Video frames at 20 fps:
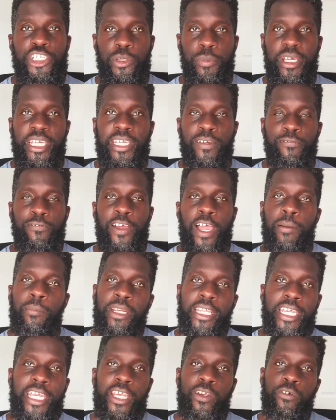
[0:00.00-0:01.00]
Jamaican
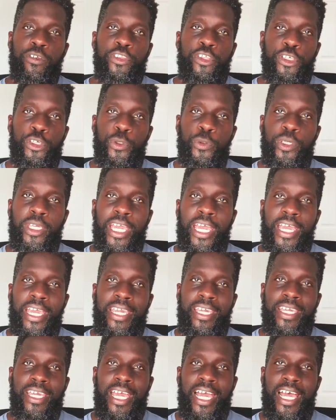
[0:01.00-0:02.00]
family here in the U
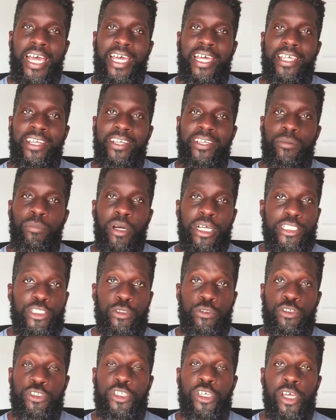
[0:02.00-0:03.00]
K, and my
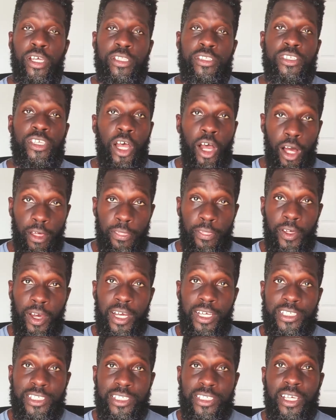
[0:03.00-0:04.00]
two sons are
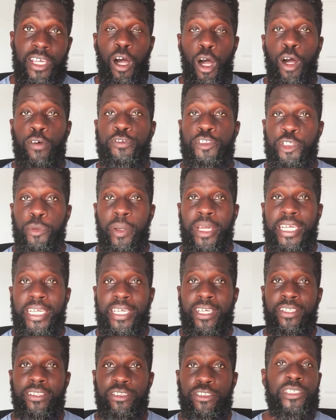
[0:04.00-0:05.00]
thus half
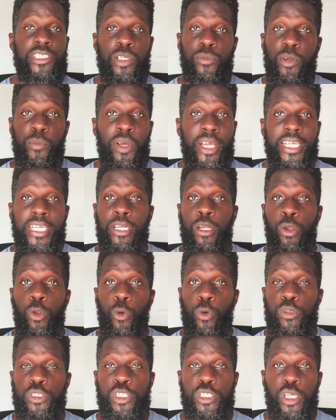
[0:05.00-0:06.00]
Jamaican. Some of my
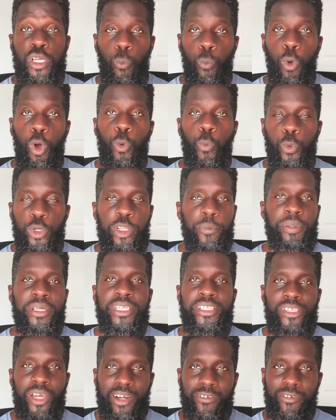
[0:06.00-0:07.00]
in-laws would have
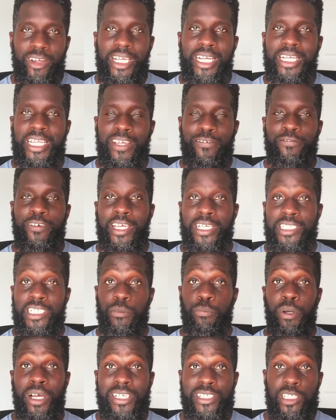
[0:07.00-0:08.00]
been directly
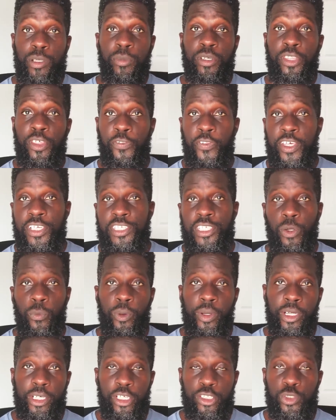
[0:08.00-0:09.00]
affected by some of the things that
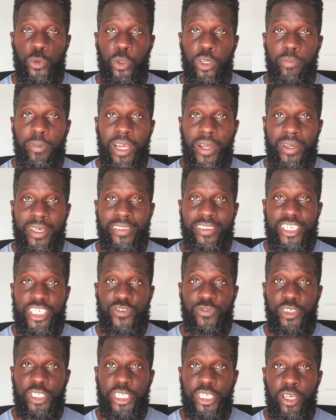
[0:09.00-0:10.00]
we're going to talk about in
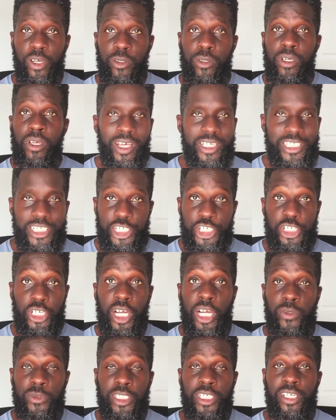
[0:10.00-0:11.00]
this video. As a
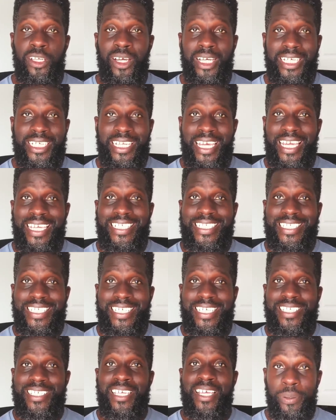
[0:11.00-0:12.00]
child in the nineteen
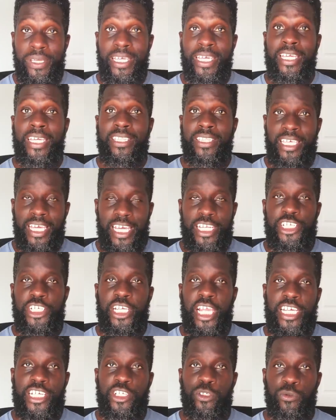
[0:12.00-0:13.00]
eighties, being in the
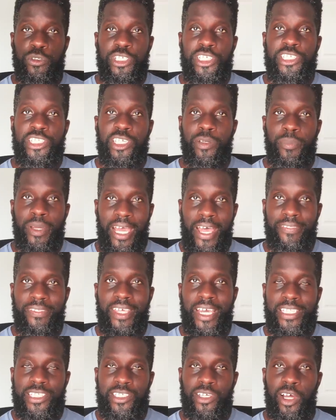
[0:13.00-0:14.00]
educational system at
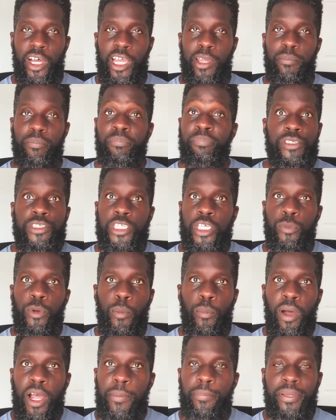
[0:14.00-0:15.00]
that time, some
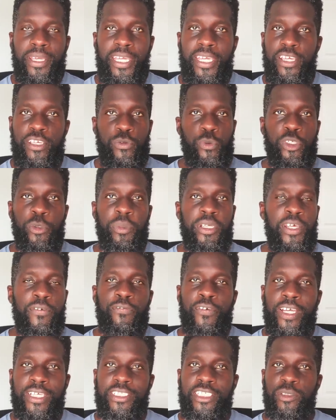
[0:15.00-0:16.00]
of my peers would have been
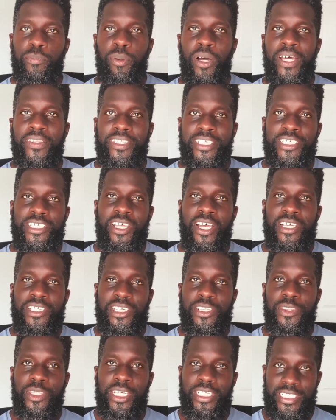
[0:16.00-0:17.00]
affected by these kinds
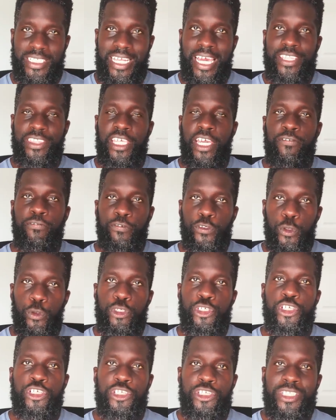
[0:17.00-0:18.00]
of things and had their
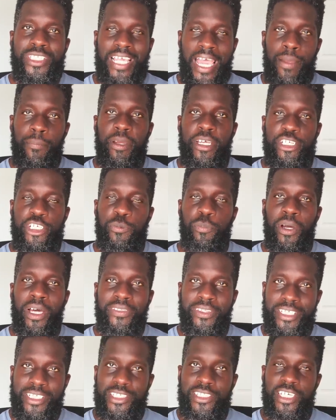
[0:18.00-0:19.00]
futures damaged by
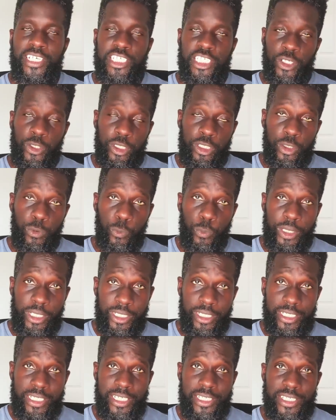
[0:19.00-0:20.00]
these things that we're
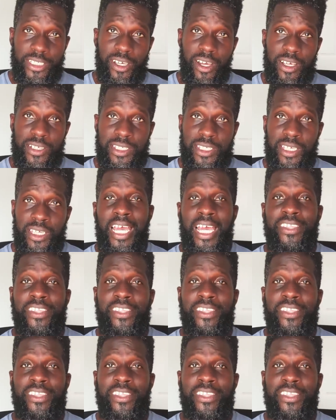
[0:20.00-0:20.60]
going to discuss.